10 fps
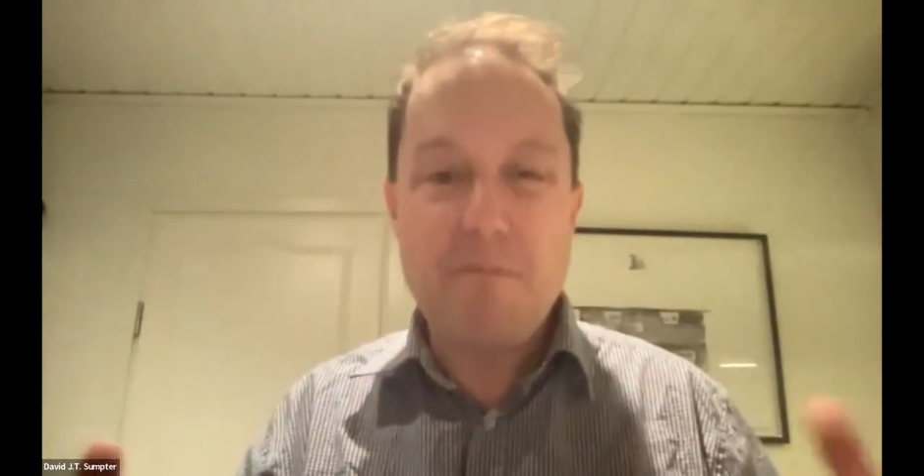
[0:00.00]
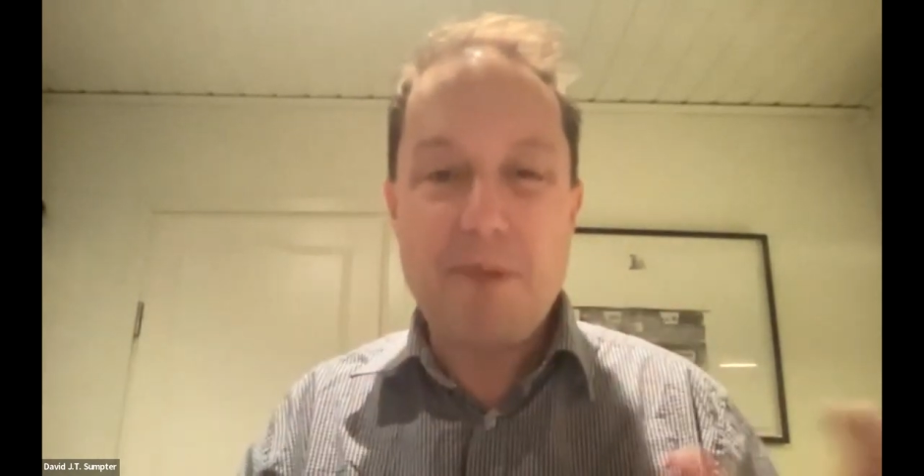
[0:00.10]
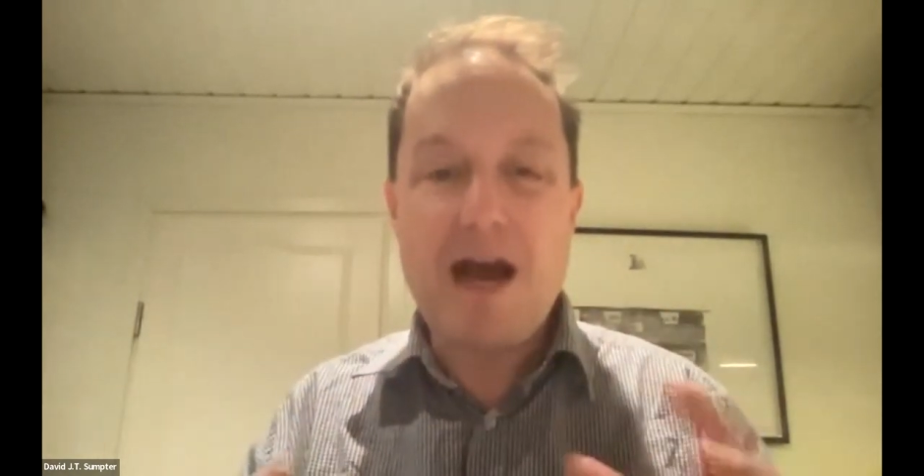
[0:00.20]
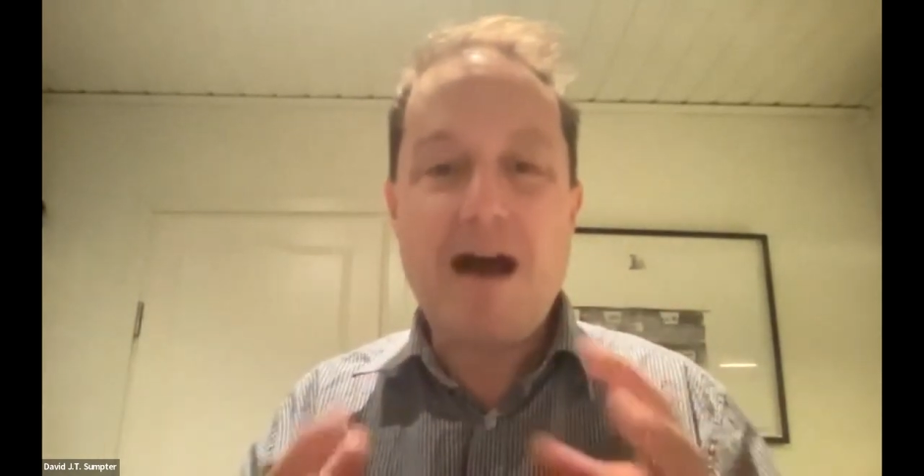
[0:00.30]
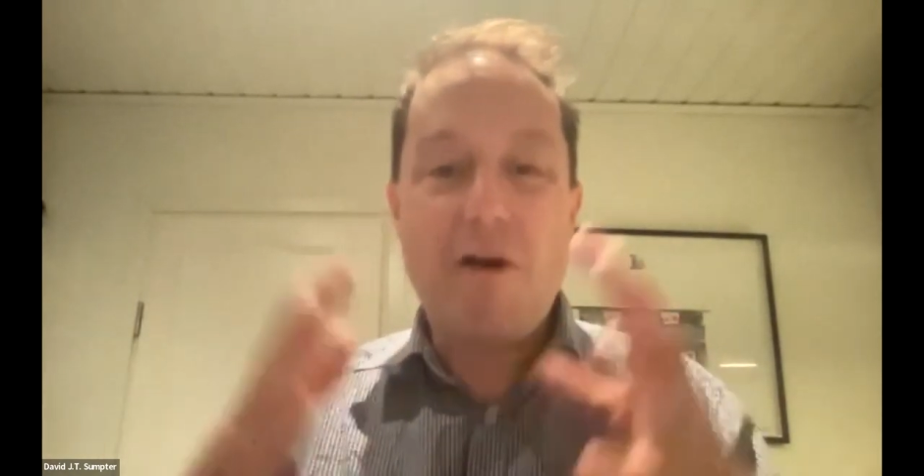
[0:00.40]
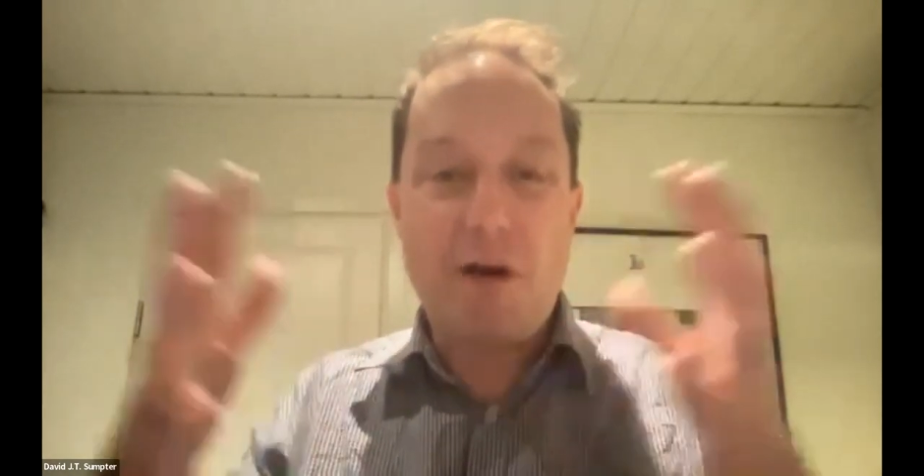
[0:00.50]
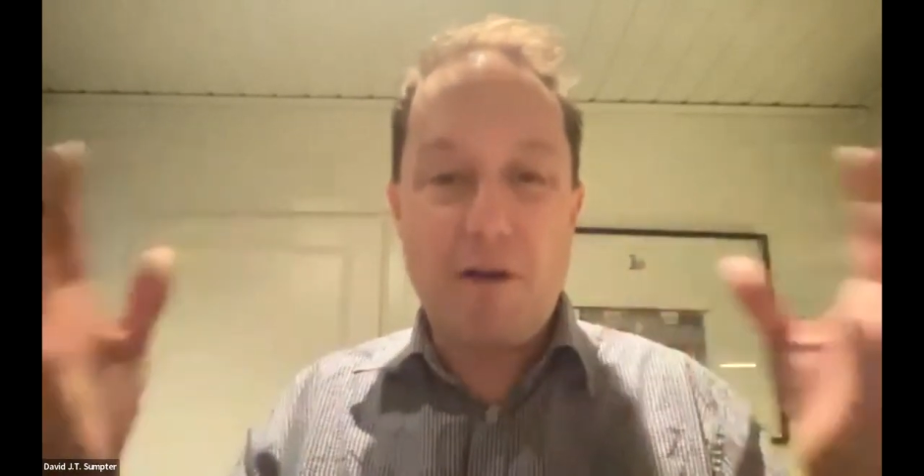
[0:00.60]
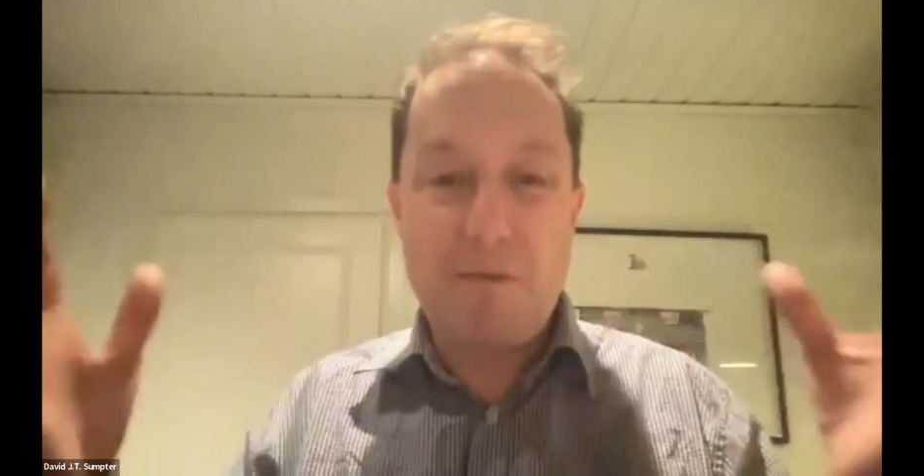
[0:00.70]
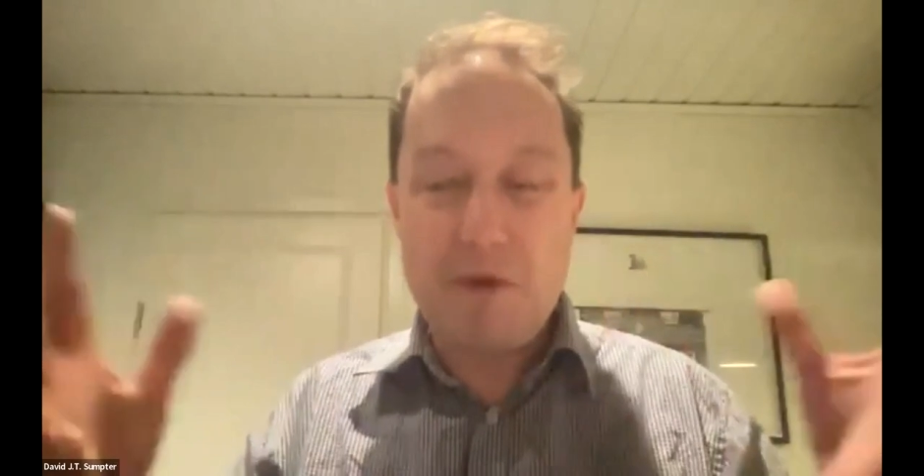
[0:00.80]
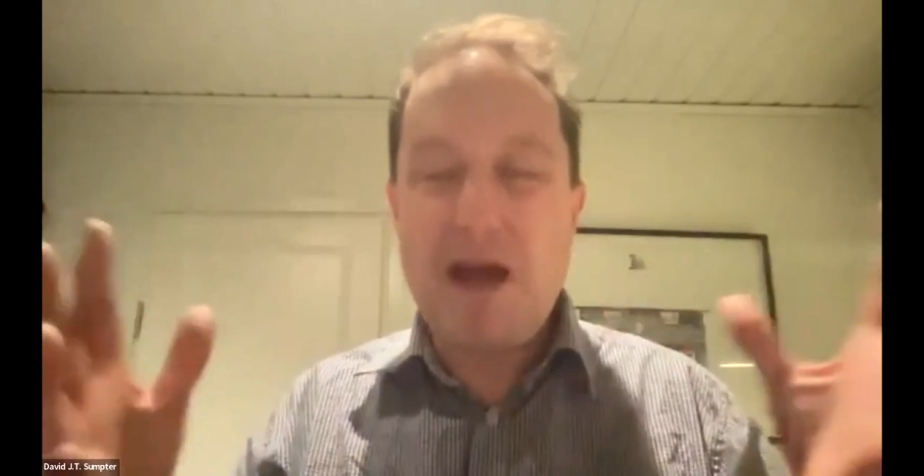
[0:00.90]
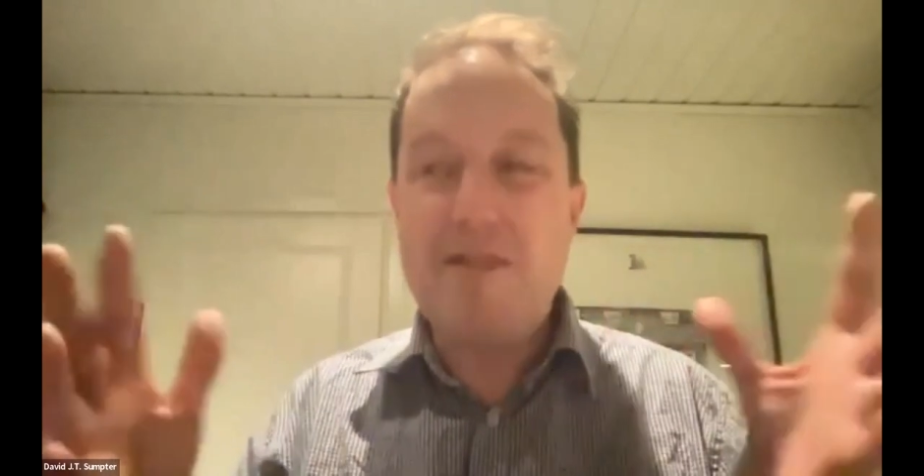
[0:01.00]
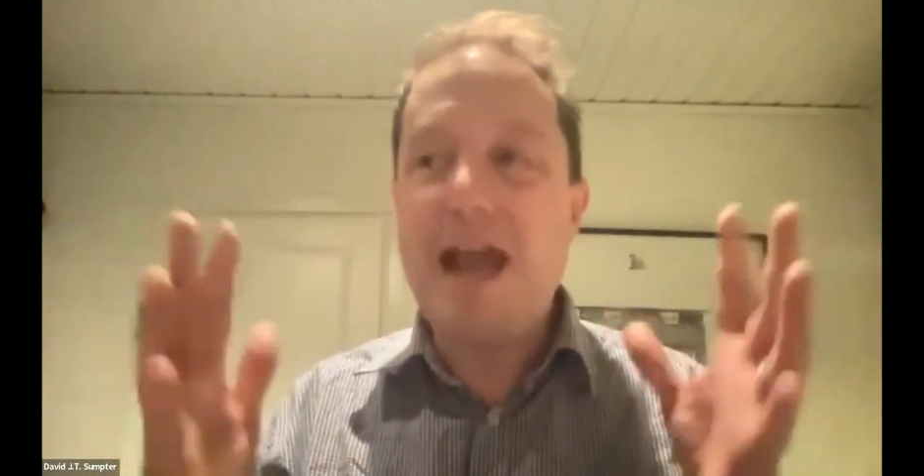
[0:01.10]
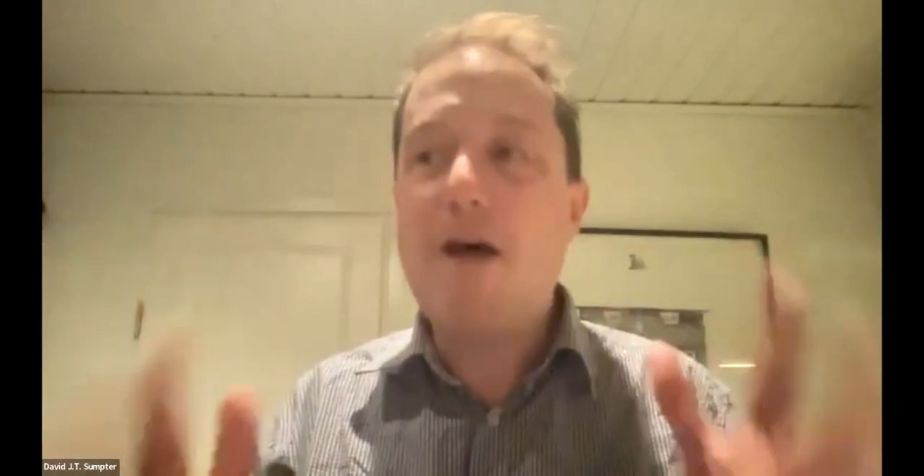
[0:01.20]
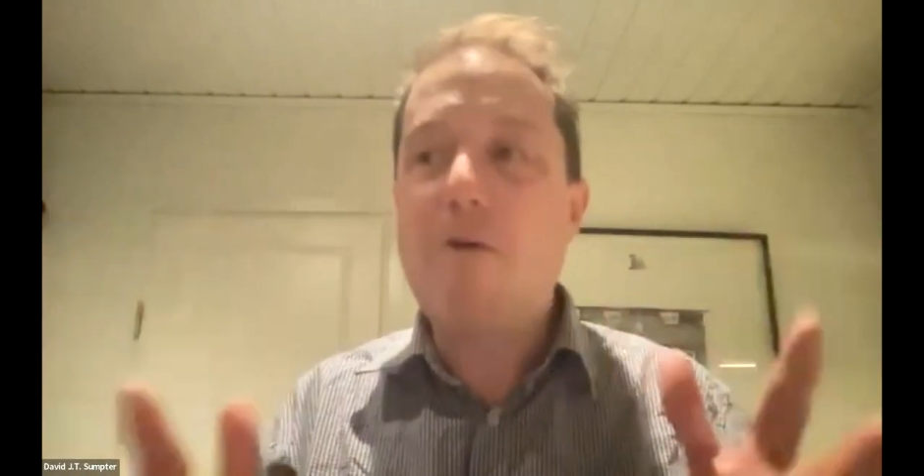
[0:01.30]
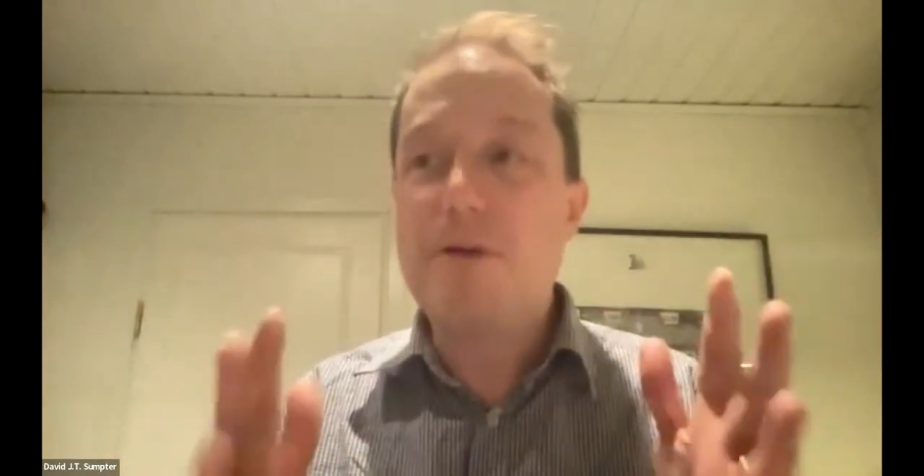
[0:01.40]
power and the
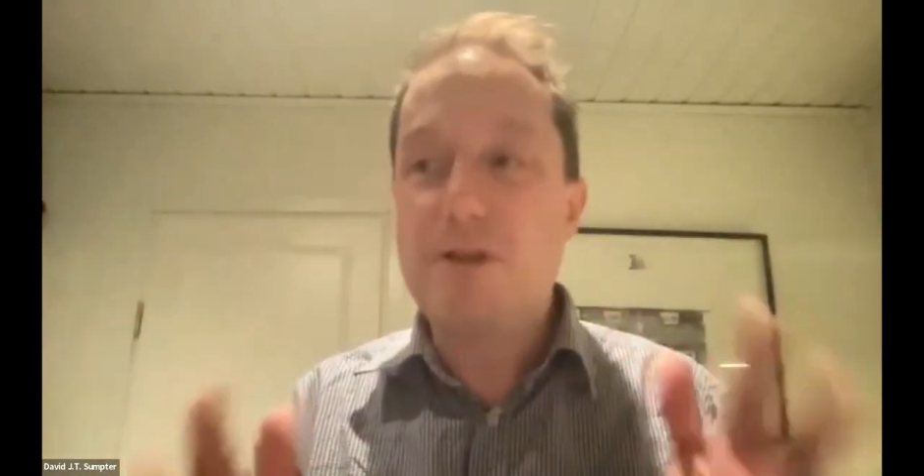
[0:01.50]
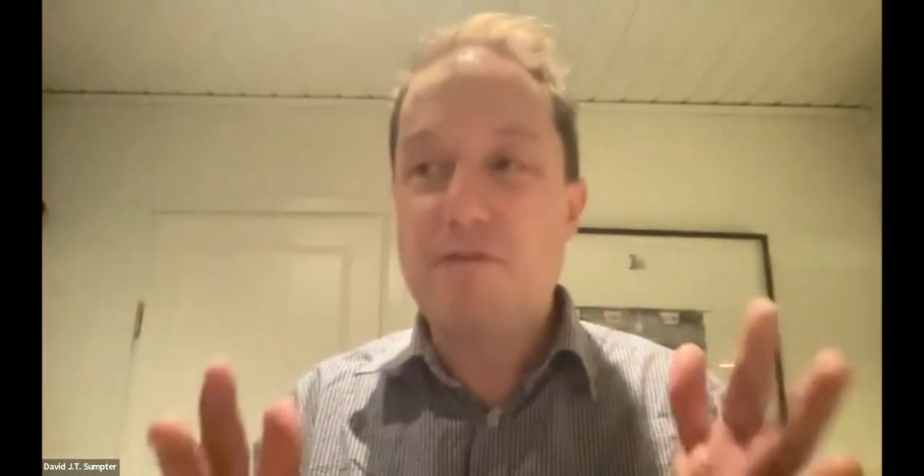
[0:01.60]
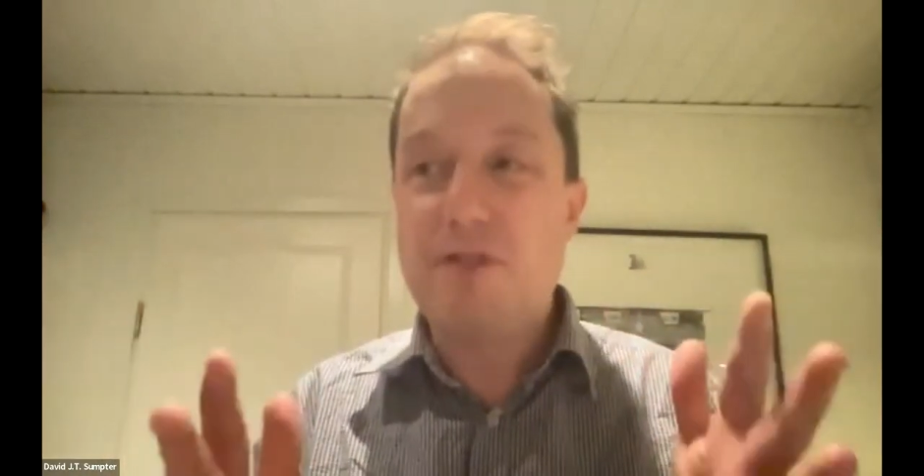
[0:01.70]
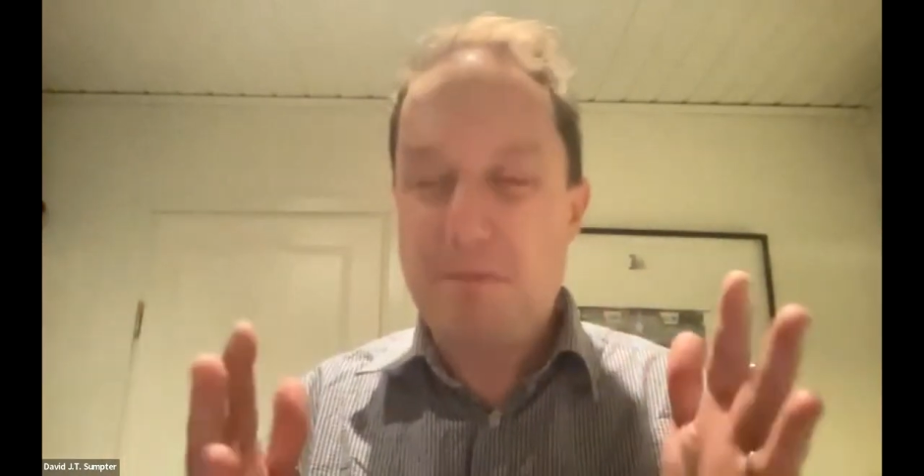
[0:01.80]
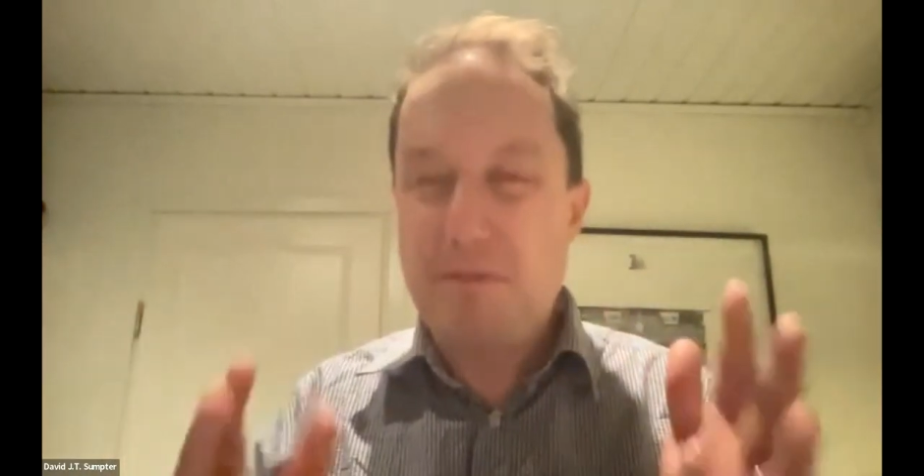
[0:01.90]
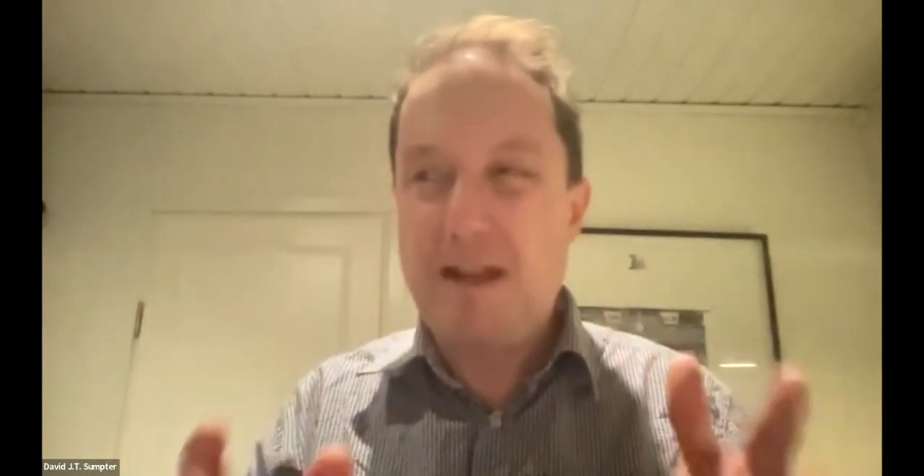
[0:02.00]
output of the